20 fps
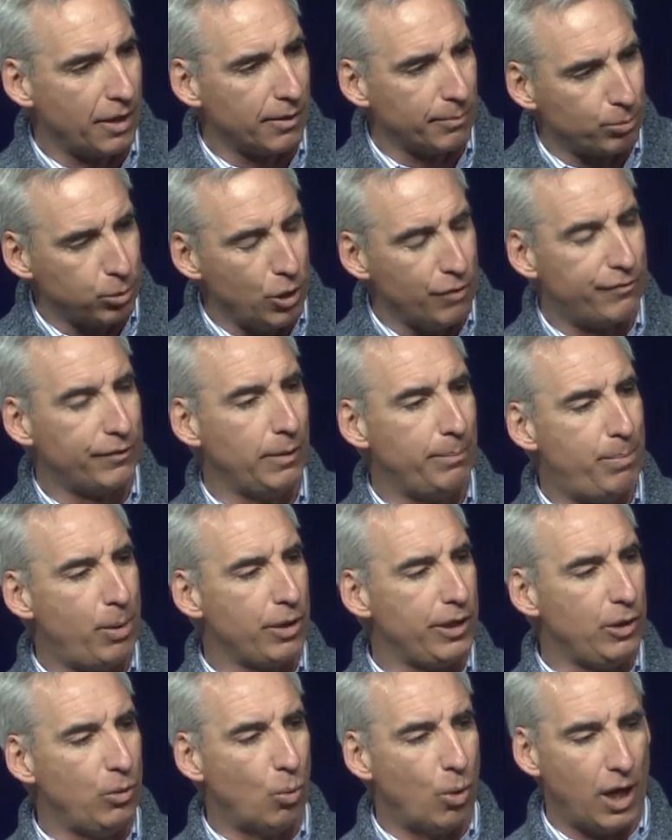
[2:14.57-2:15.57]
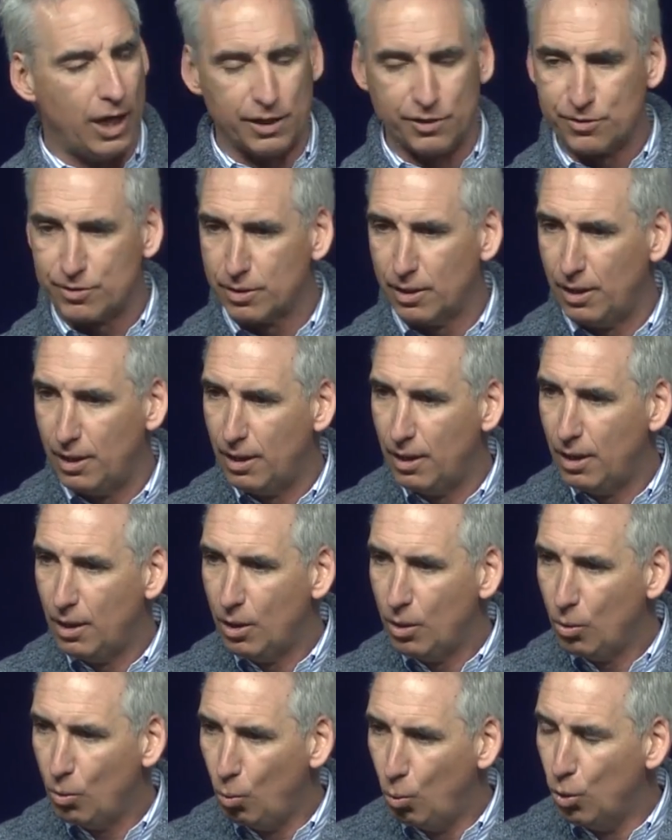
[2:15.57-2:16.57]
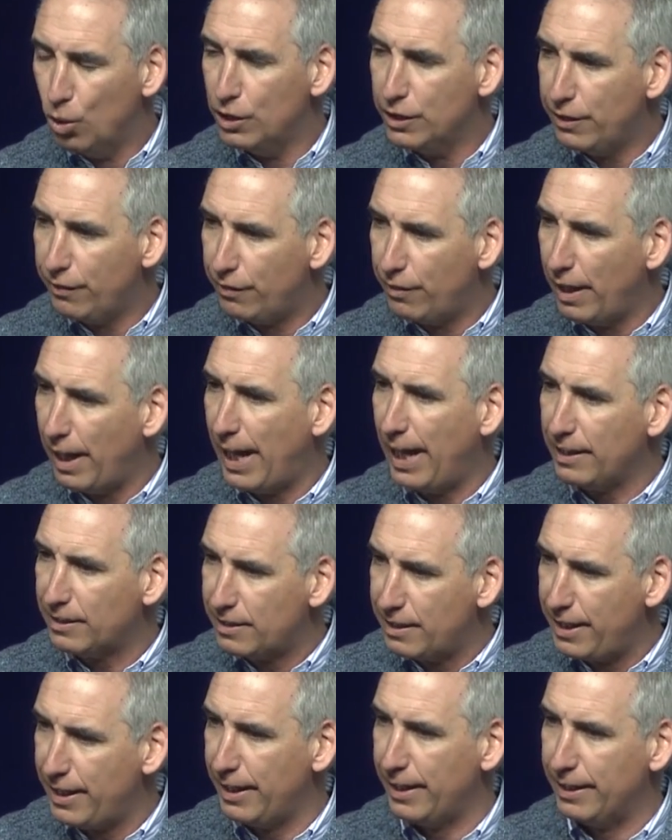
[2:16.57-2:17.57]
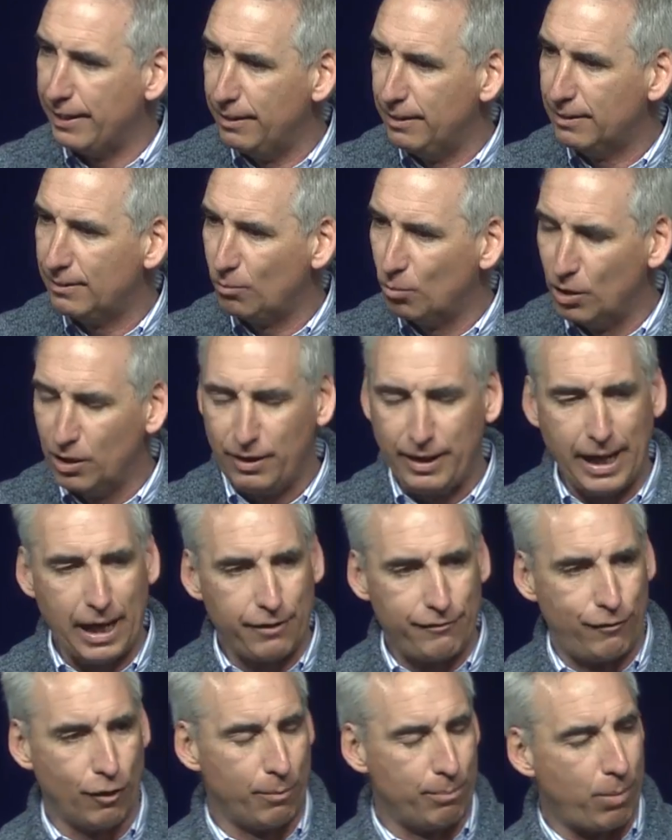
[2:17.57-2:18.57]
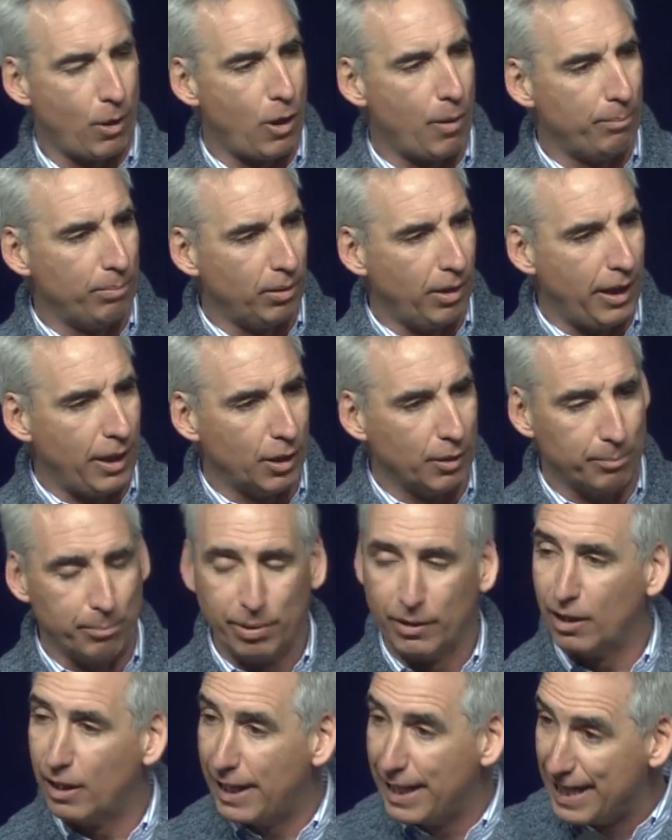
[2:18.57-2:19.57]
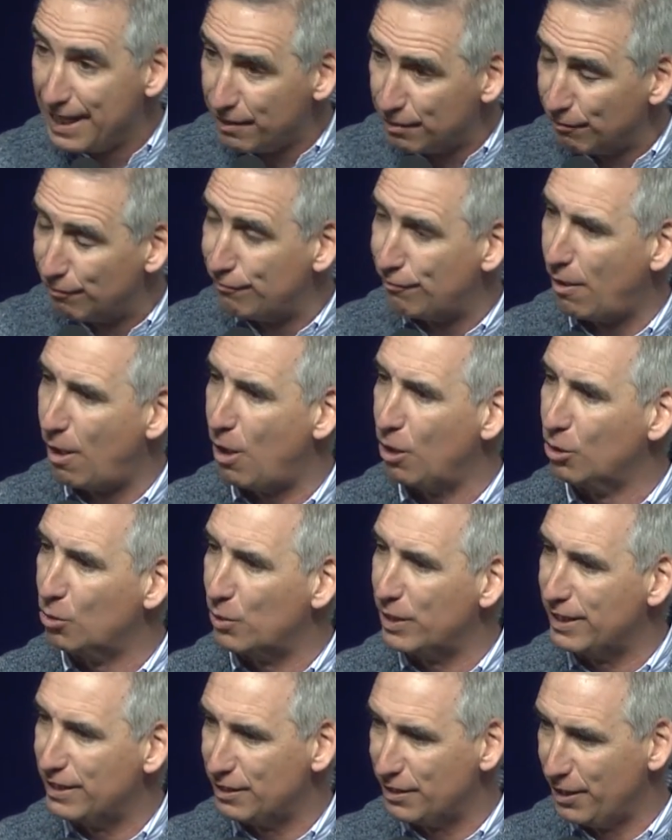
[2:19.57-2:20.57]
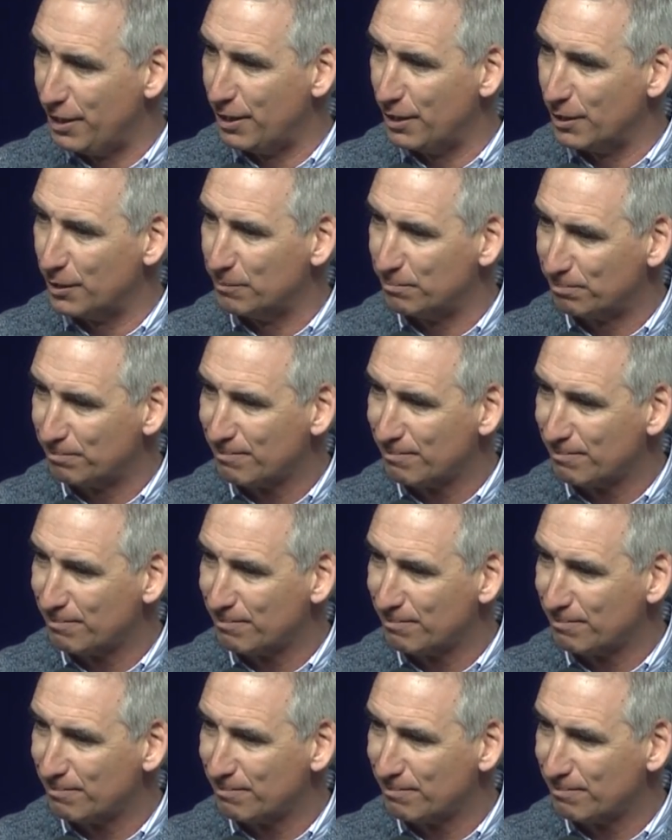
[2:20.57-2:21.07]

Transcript: The proof in the pudding was, would that kid, would that football player play the following year?